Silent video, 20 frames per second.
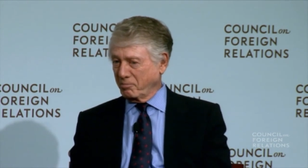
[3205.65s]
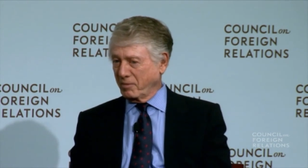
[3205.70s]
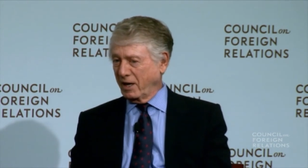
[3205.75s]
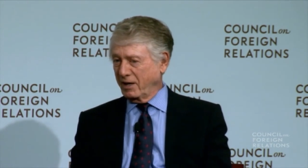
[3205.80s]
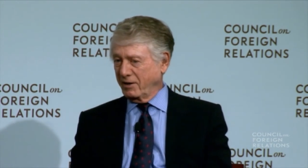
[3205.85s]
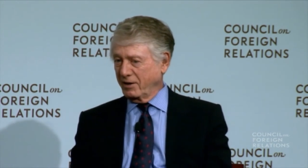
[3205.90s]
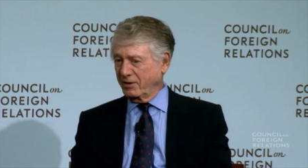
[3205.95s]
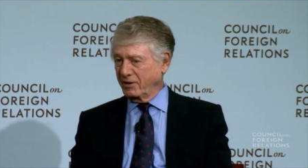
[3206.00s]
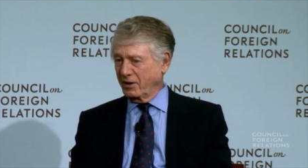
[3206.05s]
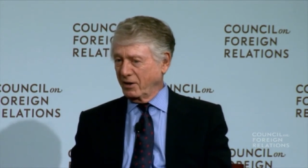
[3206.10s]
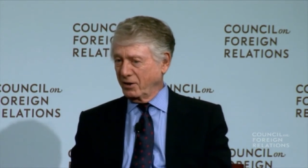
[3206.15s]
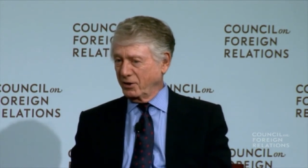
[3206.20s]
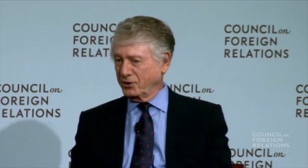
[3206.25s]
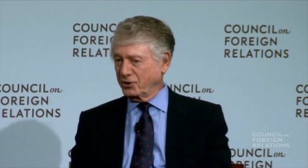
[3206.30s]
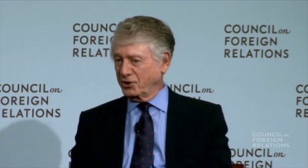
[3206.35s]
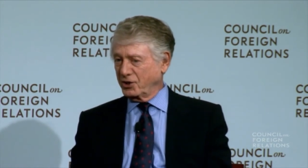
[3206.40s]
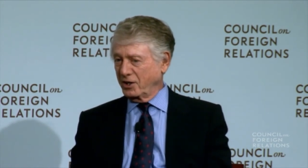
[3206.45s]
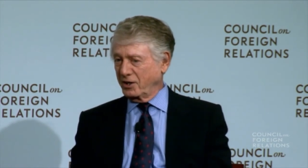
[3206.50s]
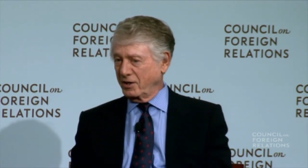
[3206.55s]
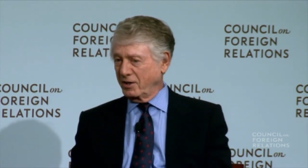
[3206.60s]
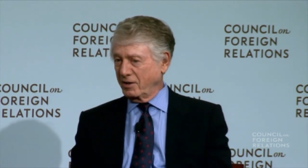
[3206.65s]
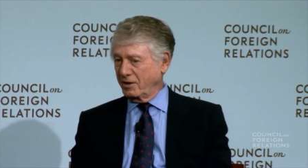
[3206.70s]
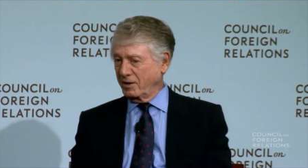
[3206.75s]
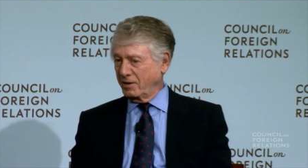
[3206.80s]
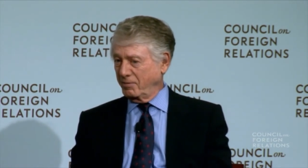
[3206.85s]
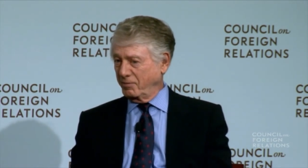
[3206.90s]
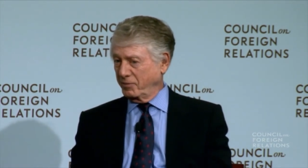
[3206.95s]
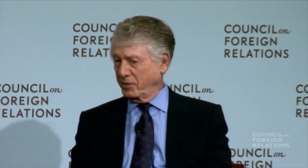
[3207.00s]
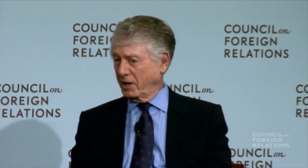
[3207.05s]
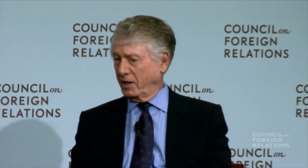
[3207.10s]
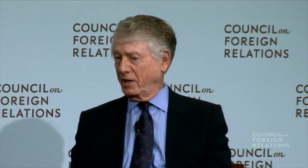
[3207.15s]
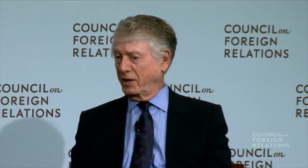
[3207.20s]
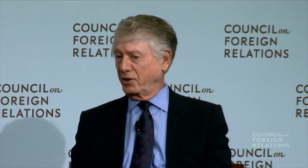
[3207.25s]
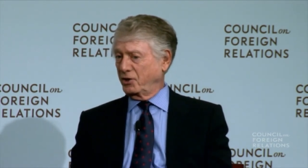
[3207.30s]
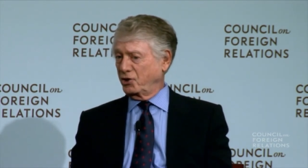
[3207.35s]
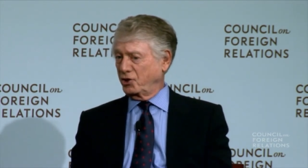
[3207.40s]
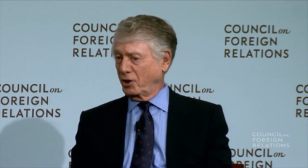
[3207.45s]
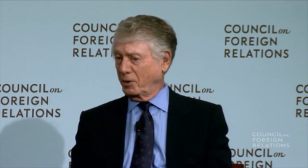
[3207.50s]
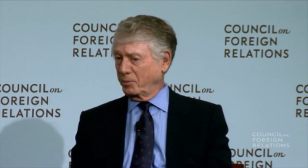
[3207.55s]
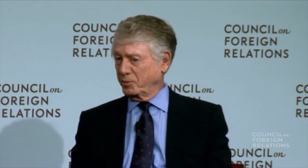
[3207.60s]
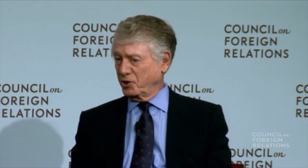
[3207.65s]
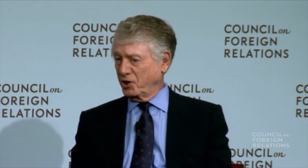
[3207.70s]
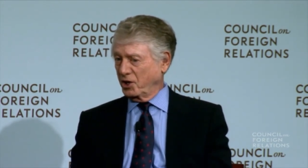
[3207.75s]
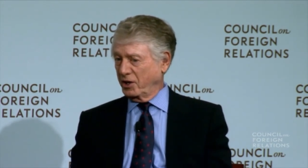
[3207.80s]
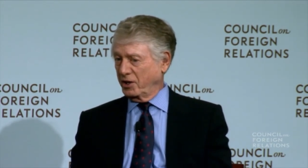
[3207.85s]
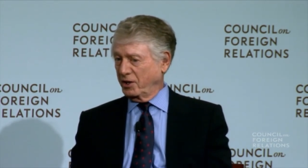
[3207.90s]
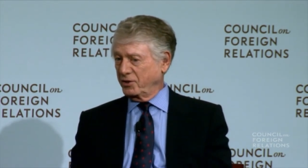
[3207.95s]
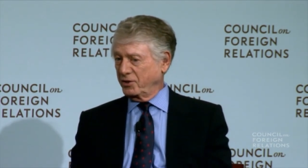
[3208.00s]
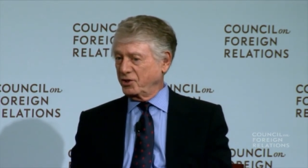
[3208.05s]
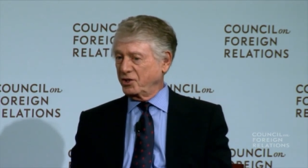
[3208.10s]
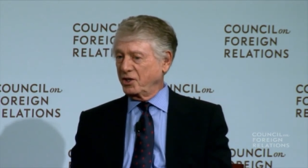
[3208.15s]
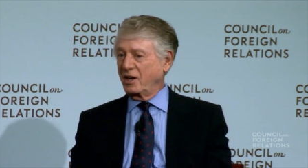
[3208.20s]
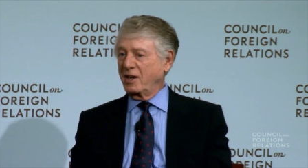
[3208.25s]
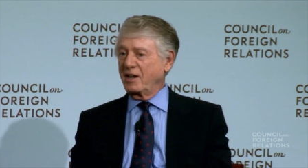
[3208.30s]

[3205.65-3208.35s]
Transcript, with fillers: million dollars a year. That ain't chump change.